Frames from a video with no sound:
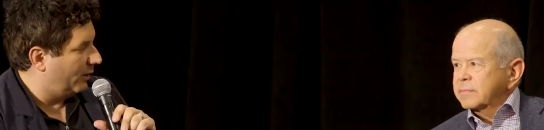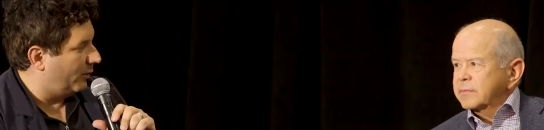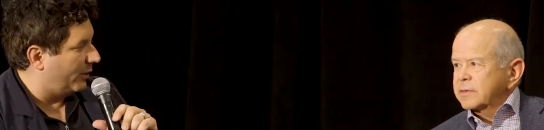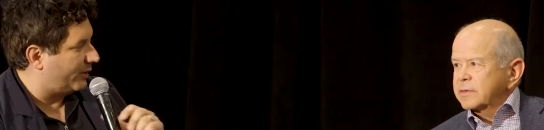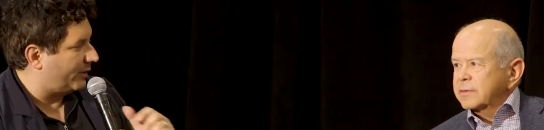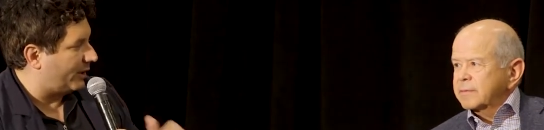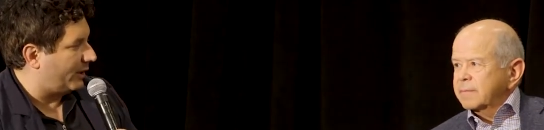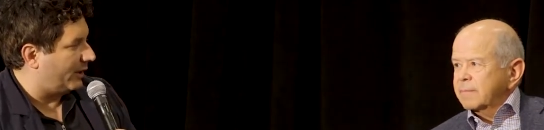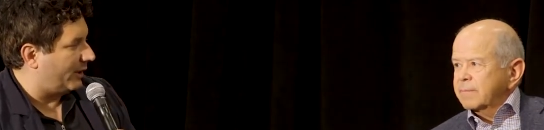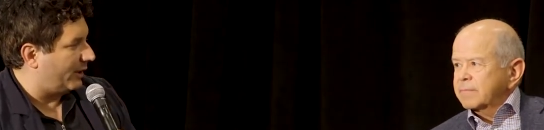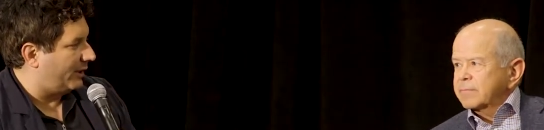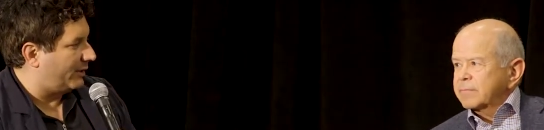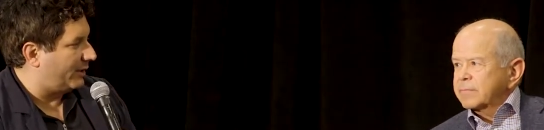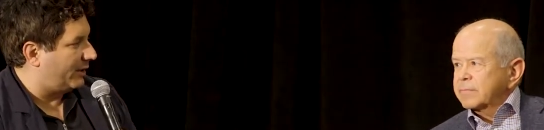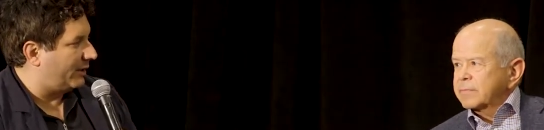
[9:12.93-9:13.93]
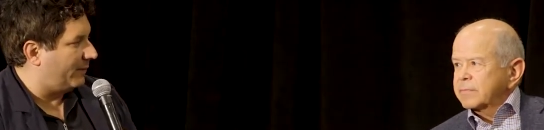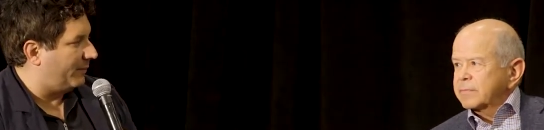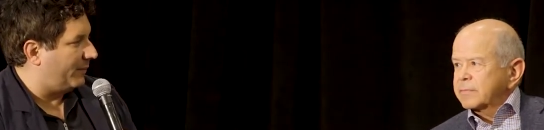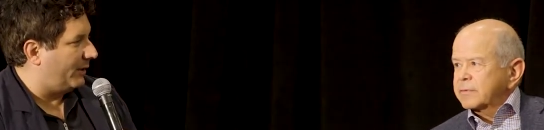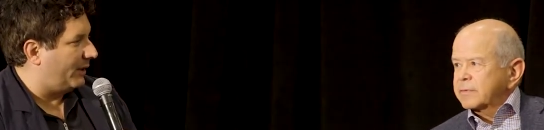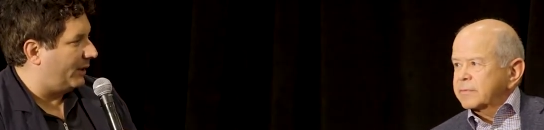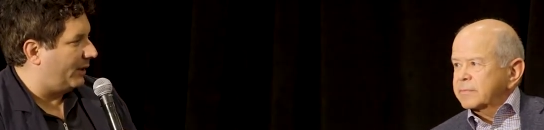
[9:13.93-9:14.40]
Speaker 1: Was it a, is it
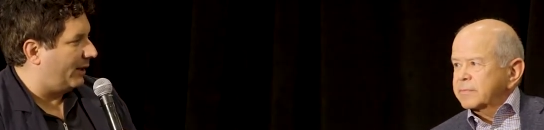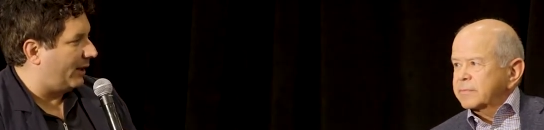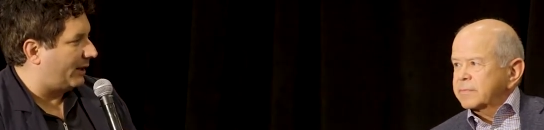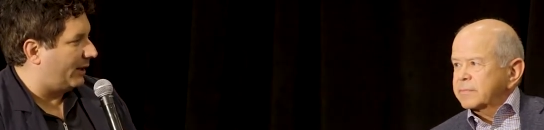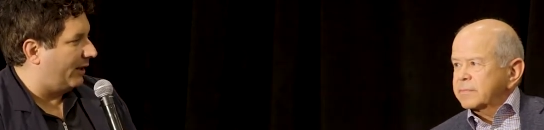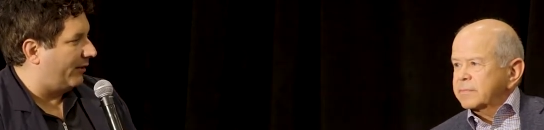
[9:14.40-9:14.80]
at the